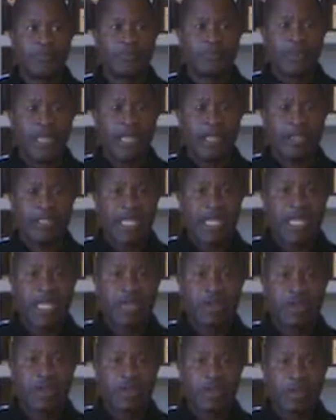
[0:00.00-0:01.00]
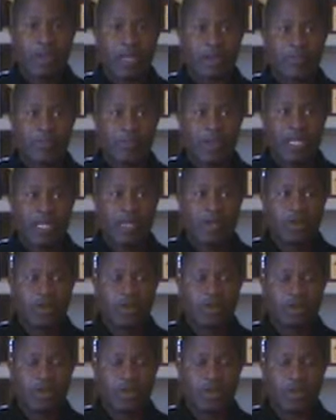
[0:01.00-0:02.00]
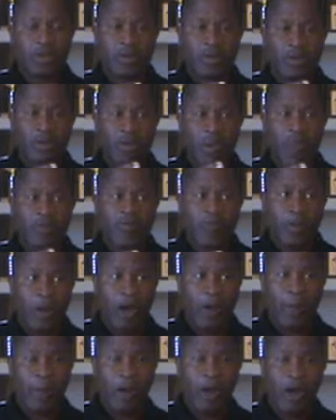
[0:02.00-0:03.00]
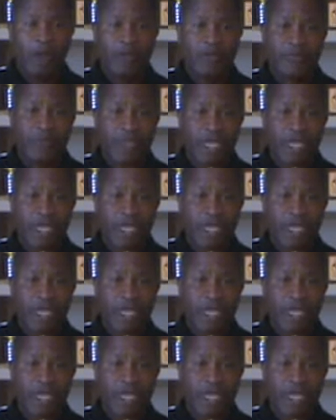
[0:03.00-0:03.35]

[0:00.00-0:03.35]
next thing is, as players, a part of